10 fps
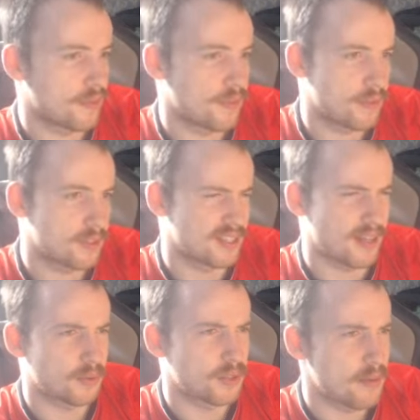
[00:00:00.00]
I think
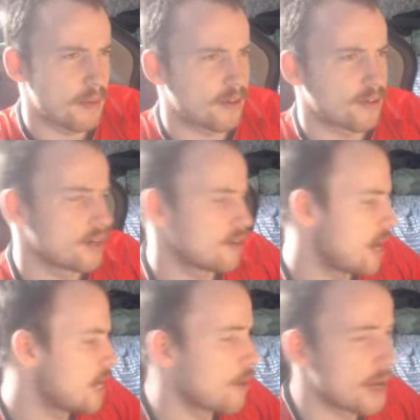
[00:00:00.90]
that was 10 mana, right?
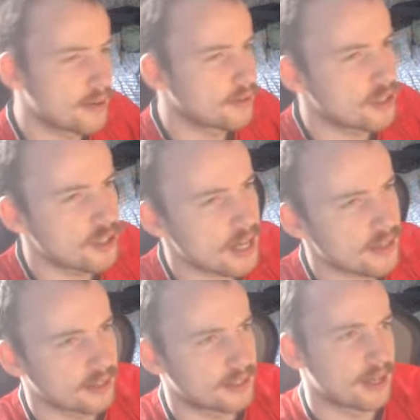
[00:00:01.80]
Anyway, you get
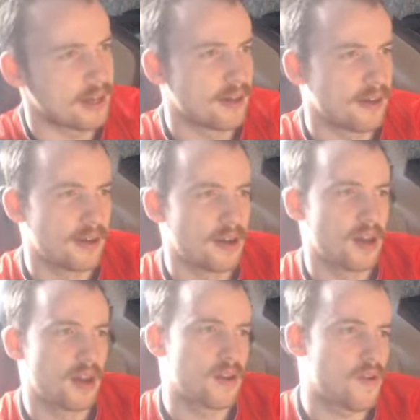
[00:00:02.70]
the idea.
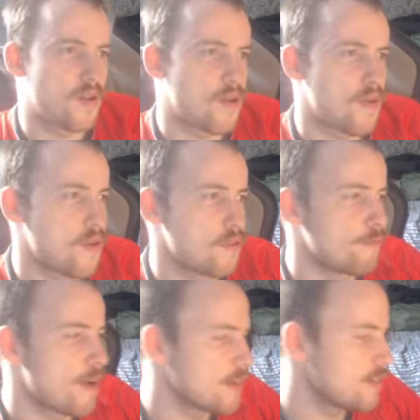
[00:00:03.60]

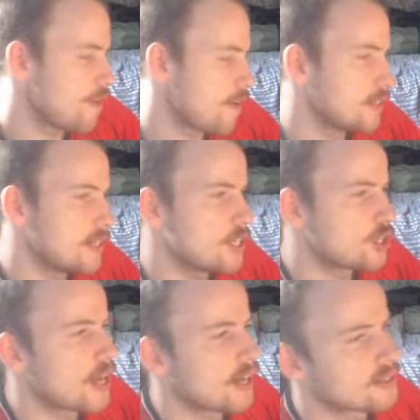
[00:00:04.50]
Very, very niche
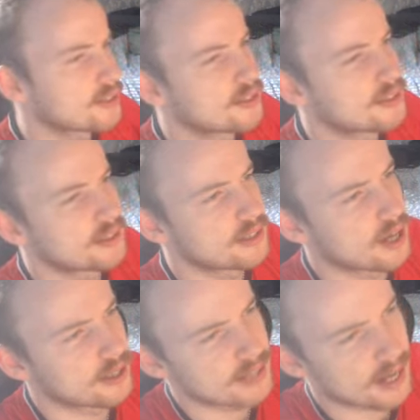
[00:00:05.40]
tech
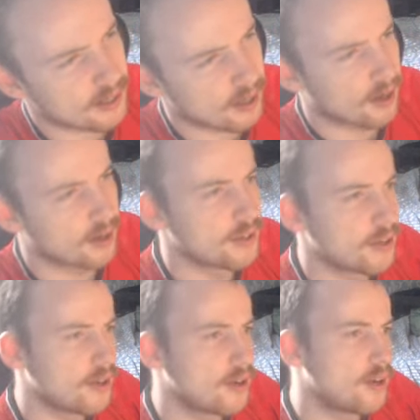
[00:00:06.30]
card.
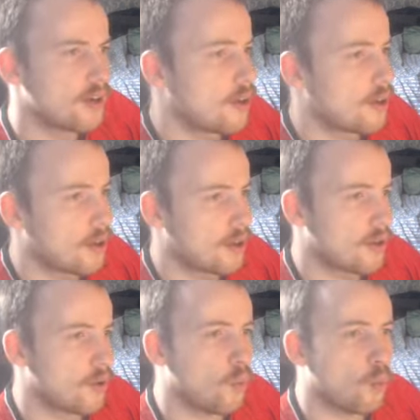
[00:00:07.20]

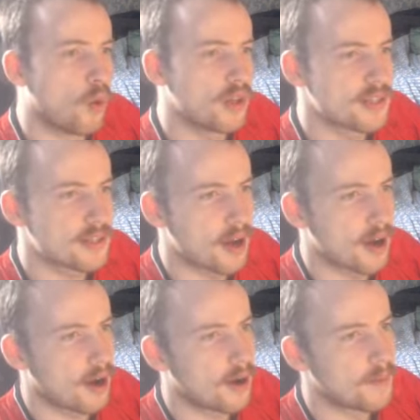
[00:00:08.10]
1 star.